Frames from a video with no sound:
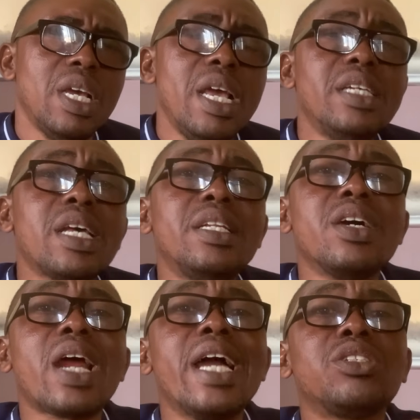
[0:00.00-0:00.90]
He said the
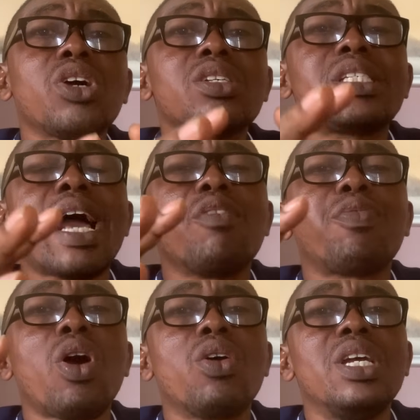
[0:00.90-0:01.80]
righteous shall
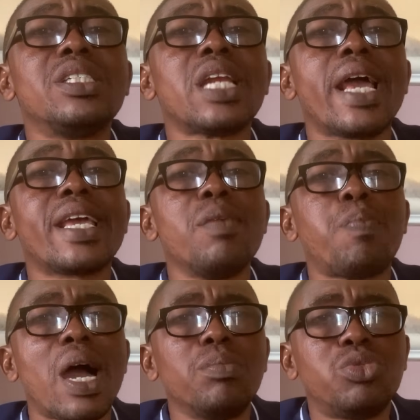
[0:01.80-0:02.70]
flourish like a
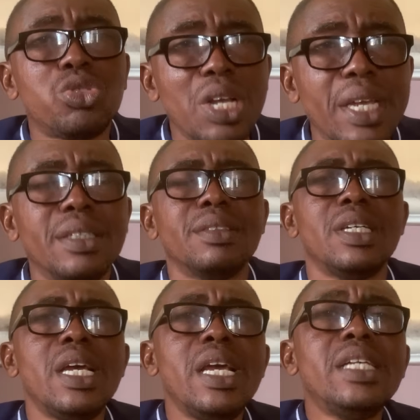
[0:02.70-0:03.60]
palm tree.
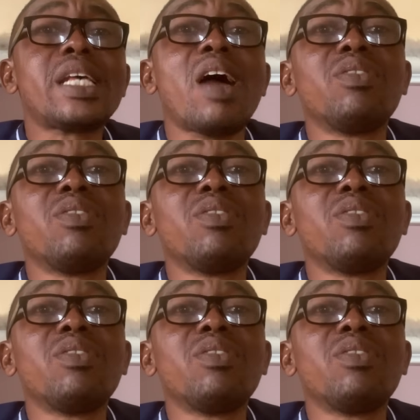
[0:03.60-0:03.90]
He said, I've